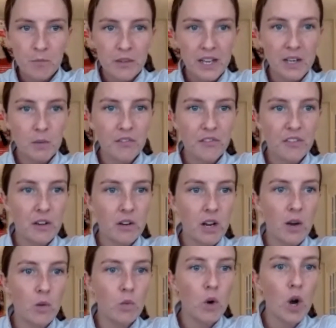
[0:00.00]
Anyone feel
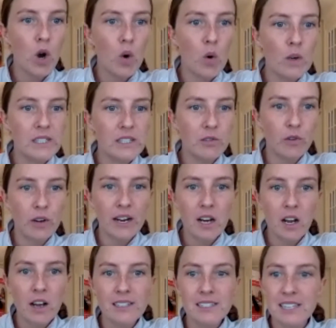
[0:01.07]
like, whoa, I didn't
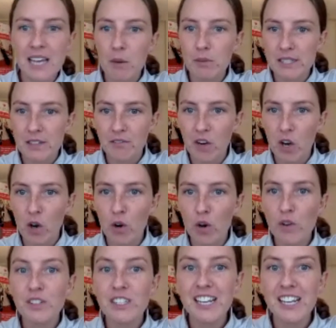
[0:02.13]
realise that was involved?